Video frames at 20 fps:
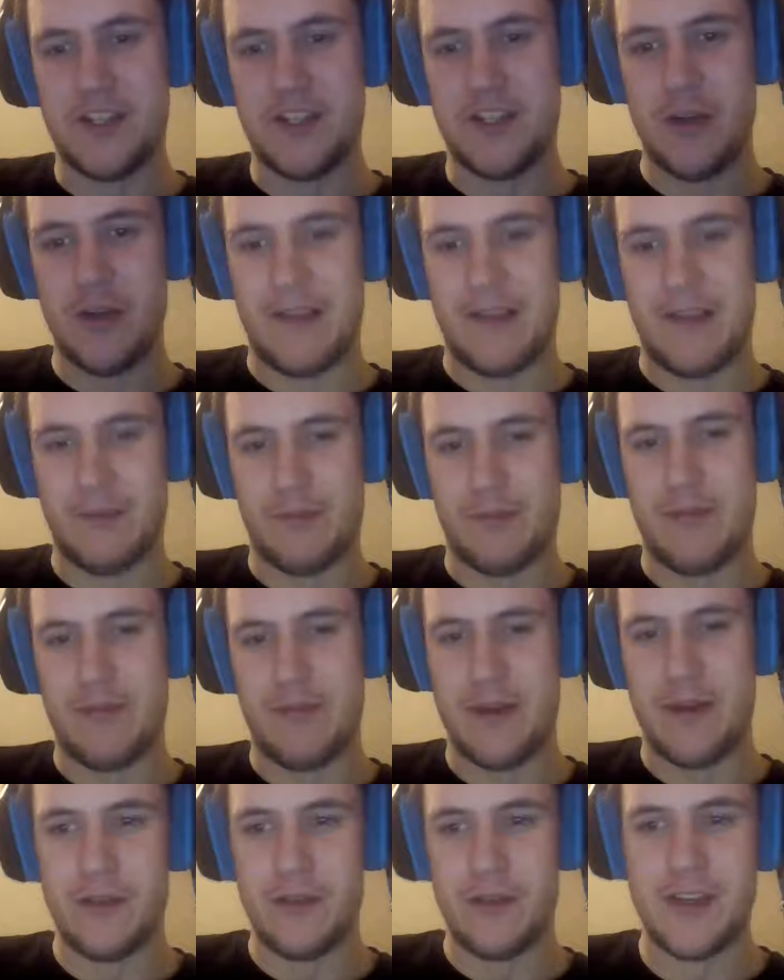have to play
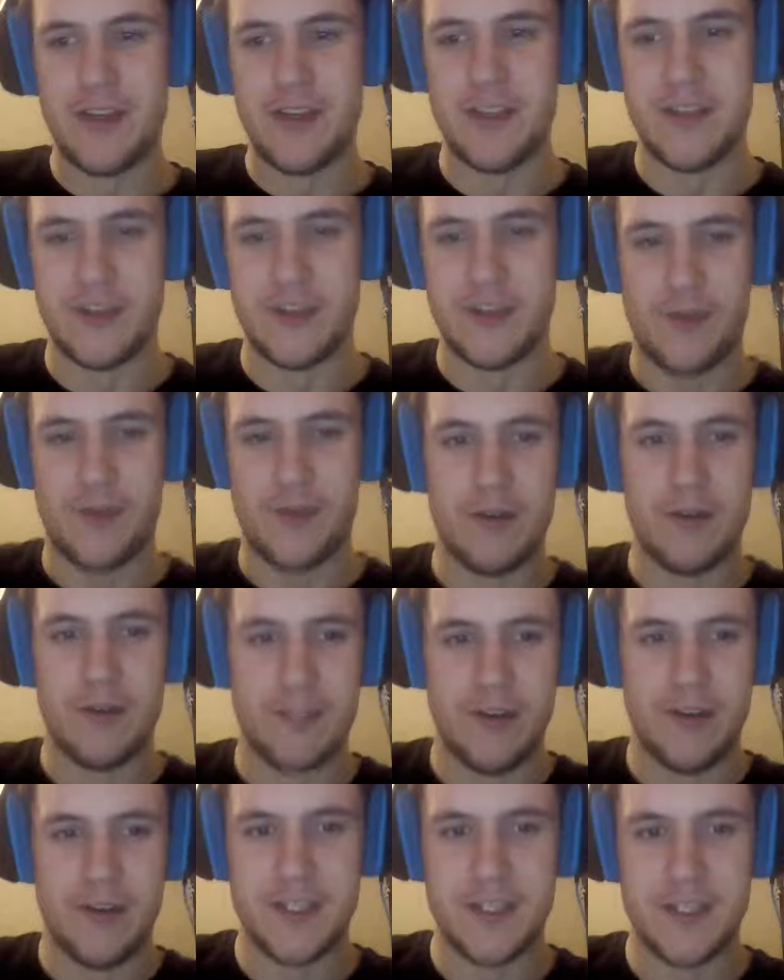better than they did in the Toronto
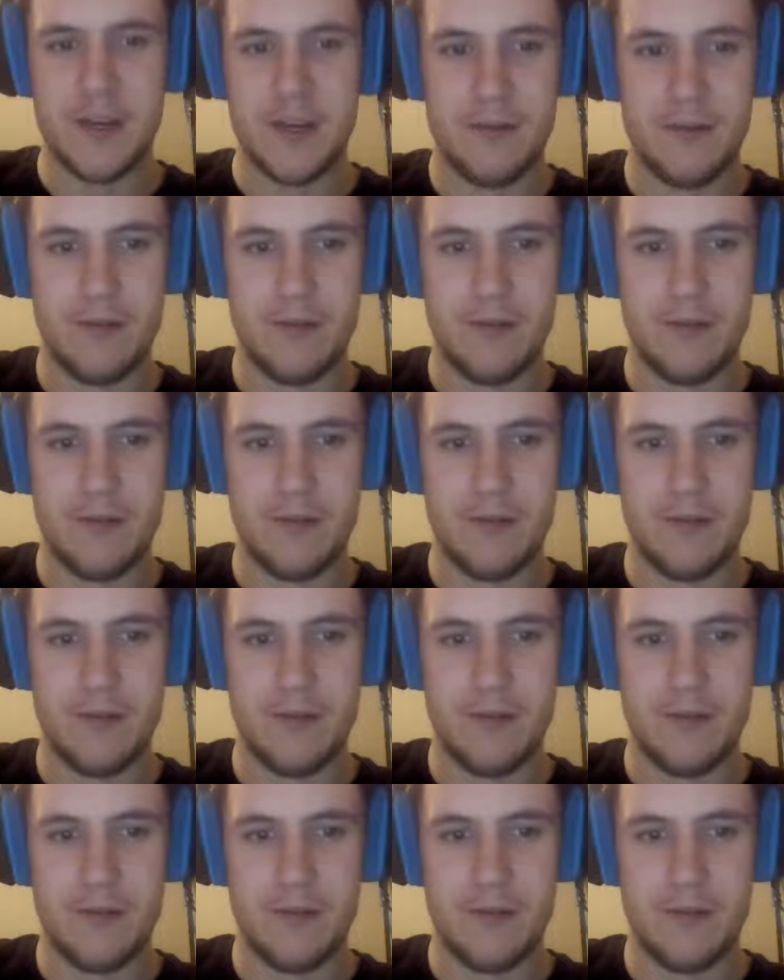series, though.